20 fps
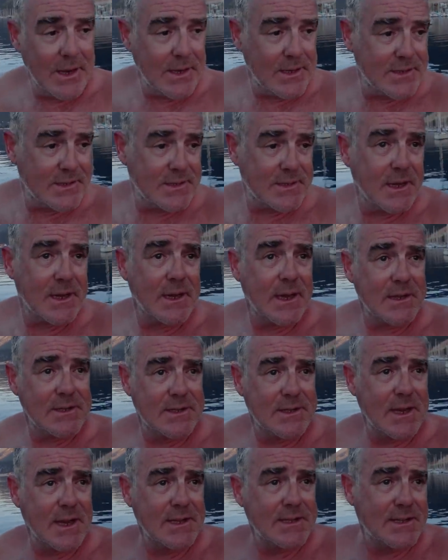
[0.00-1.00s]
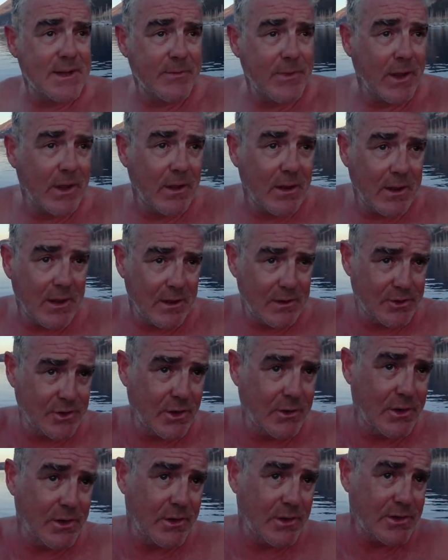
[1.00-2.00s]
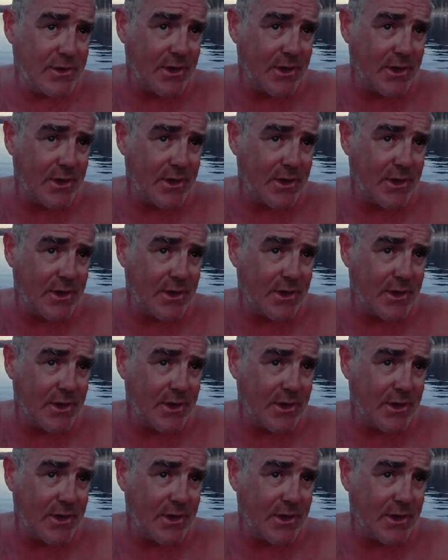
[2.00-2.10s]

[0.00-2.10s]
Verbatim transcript: it's as I say, 7 o'clock. I'll show you the